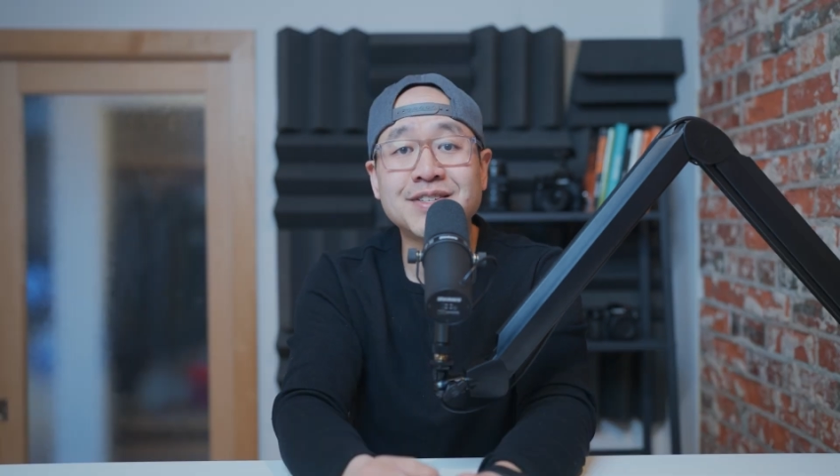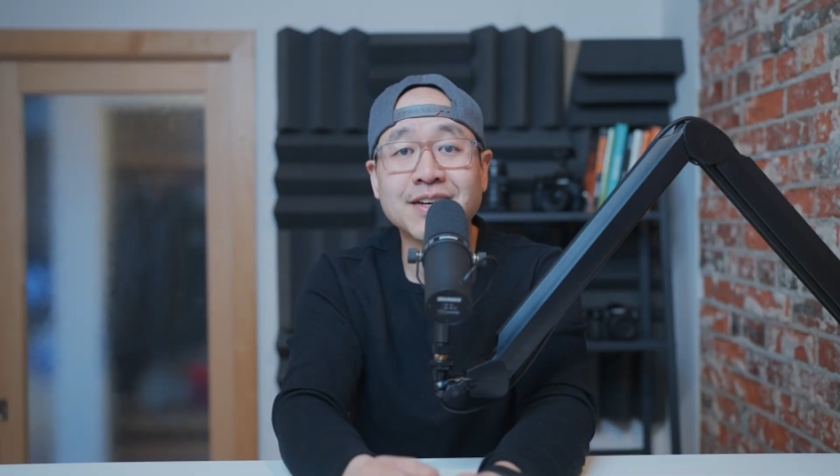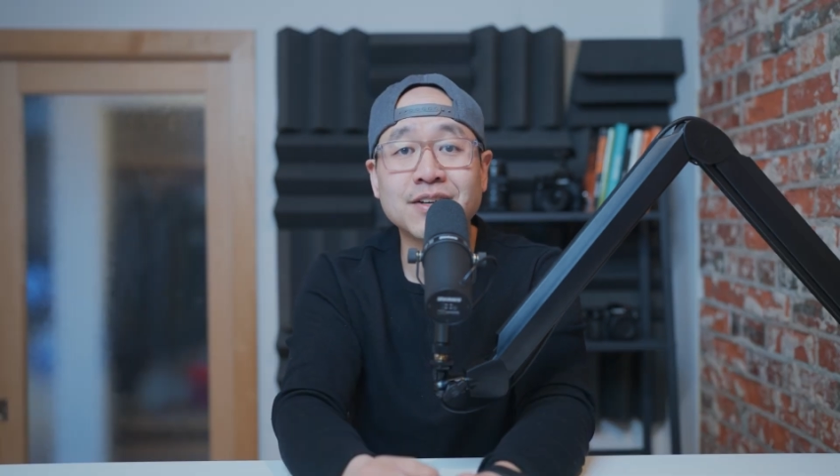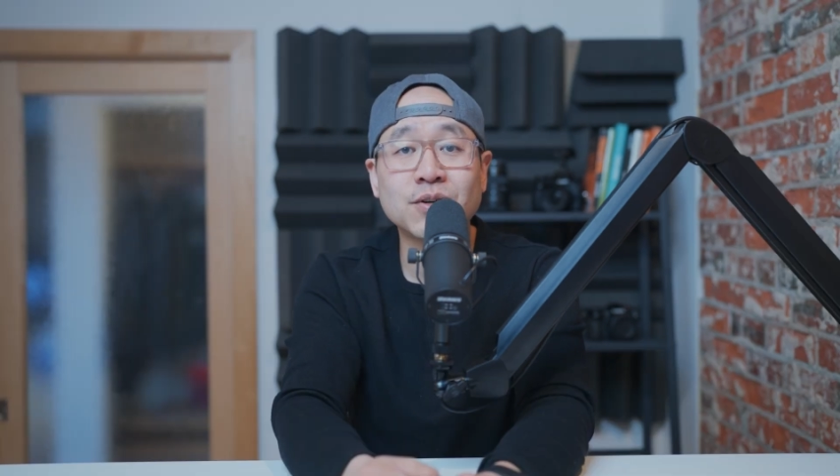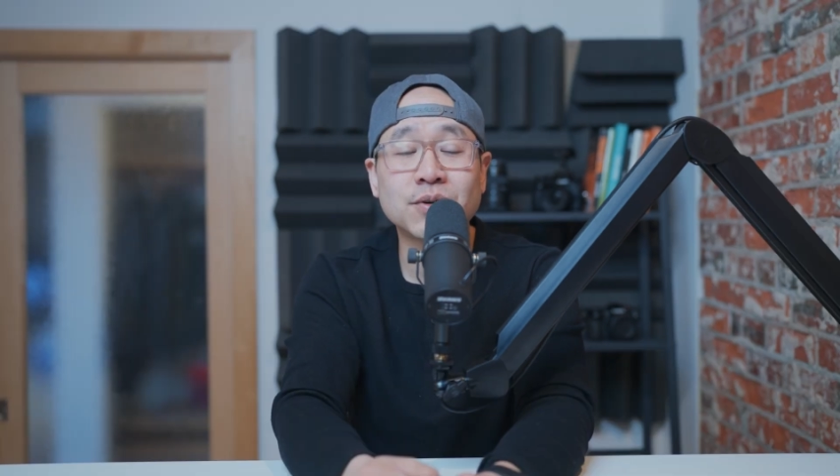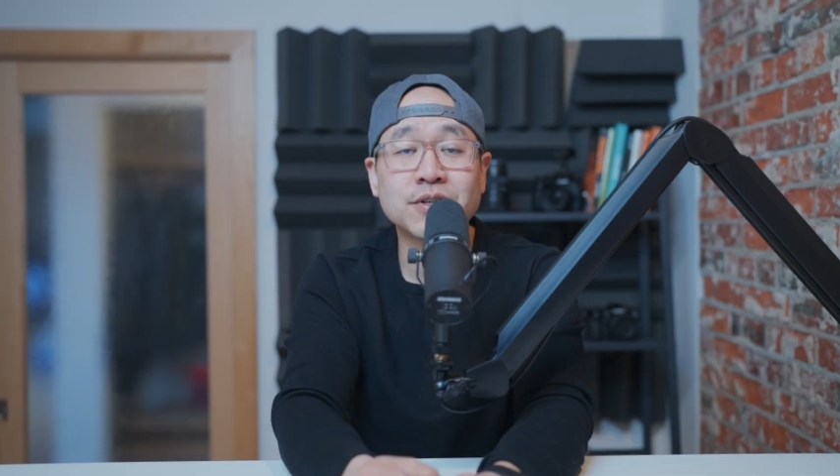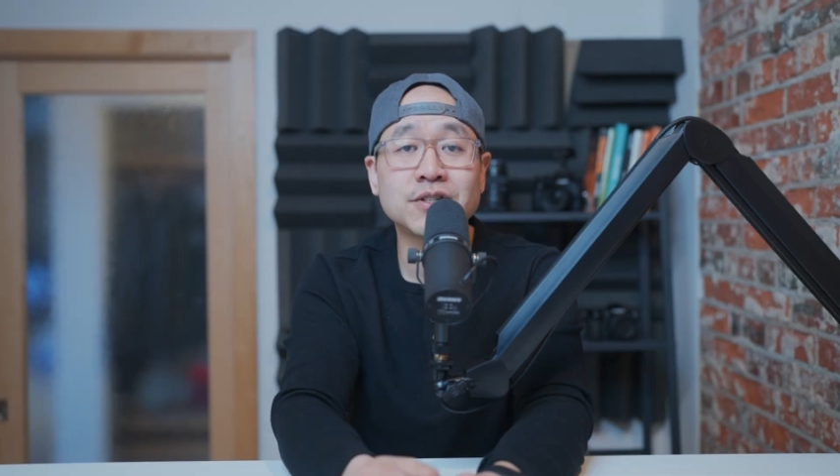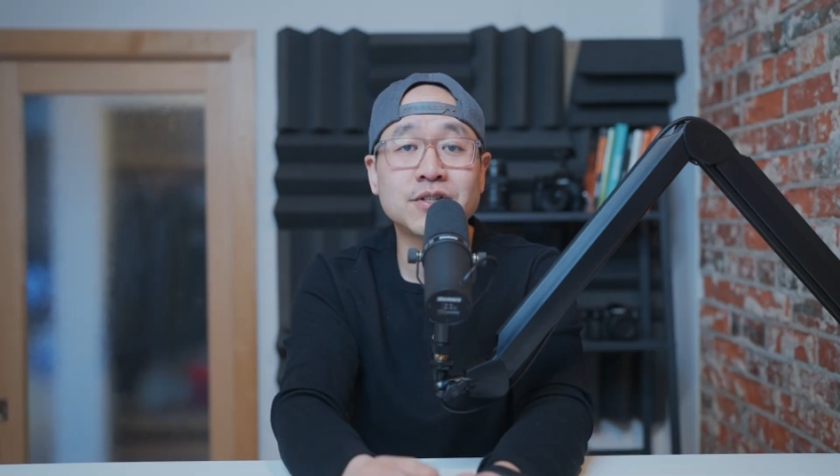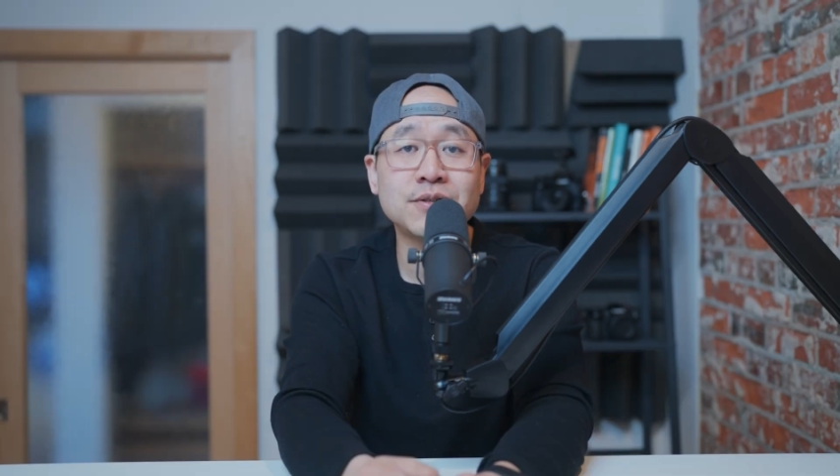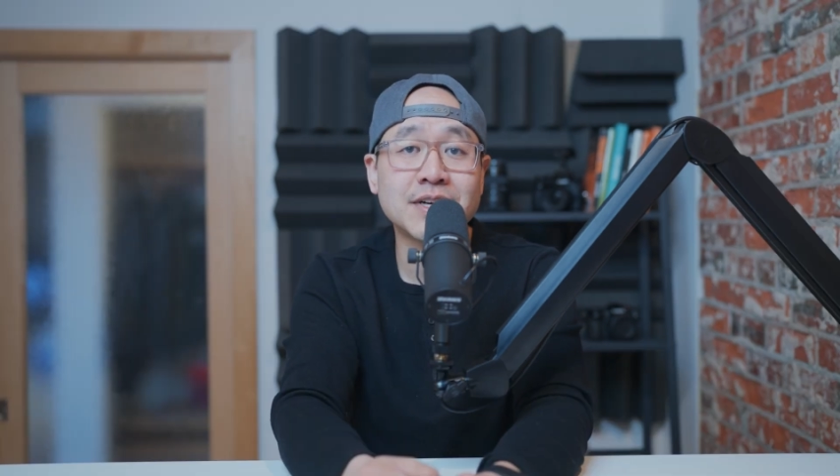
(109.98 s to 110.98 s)
second quarter
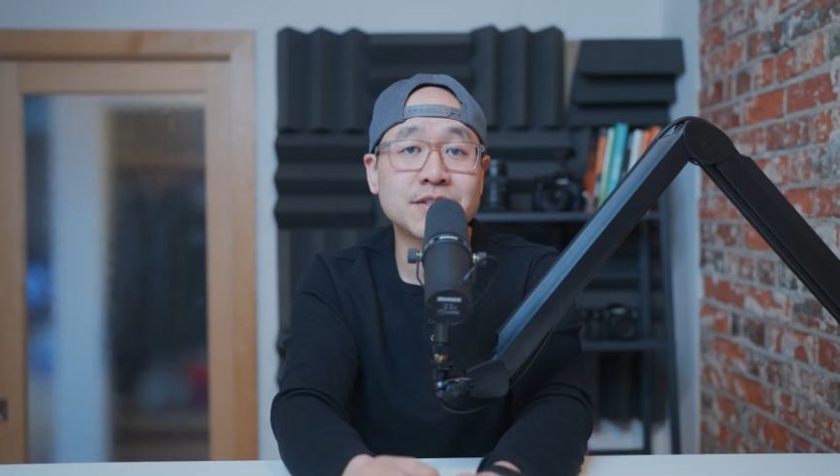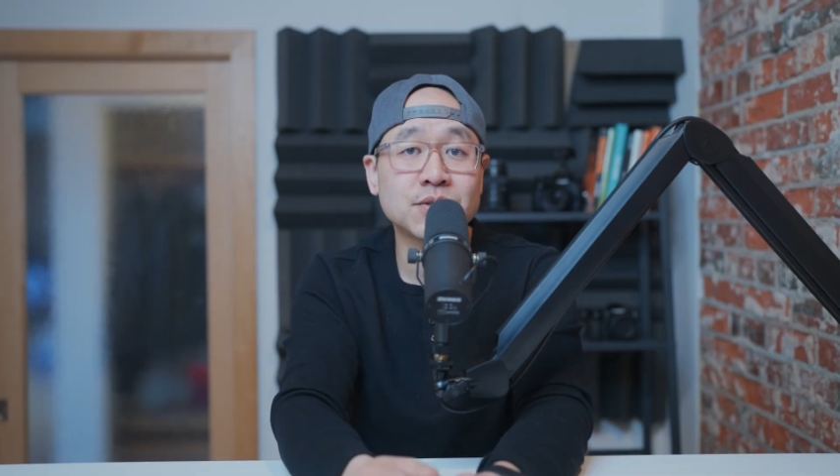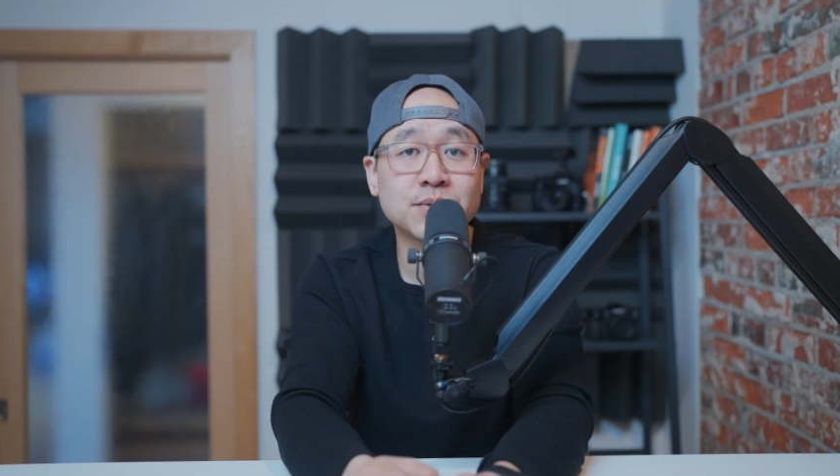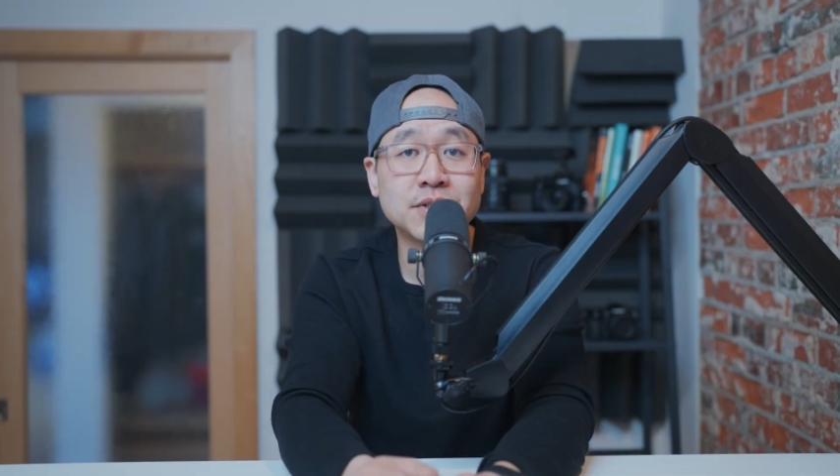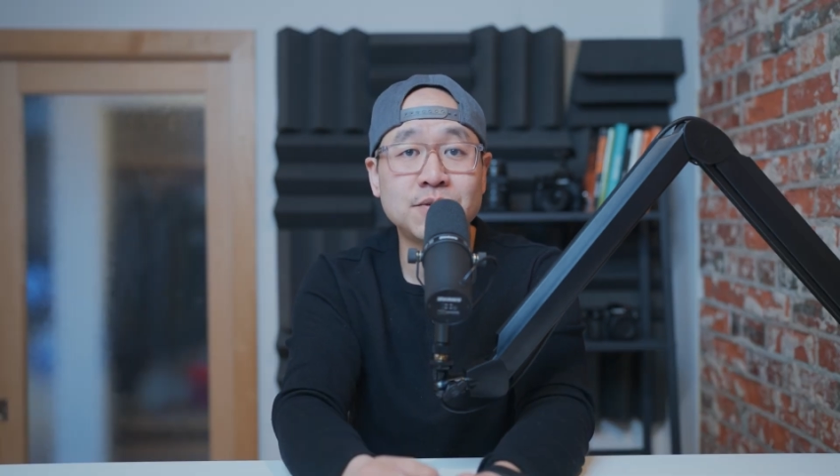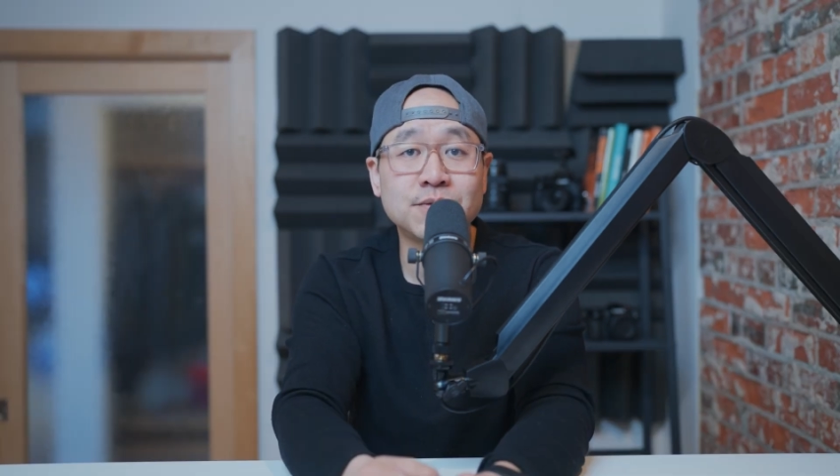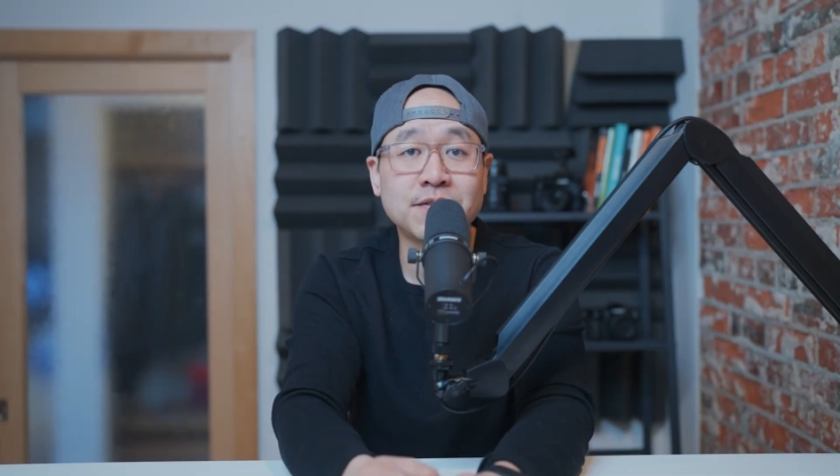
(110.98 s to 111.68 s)
2022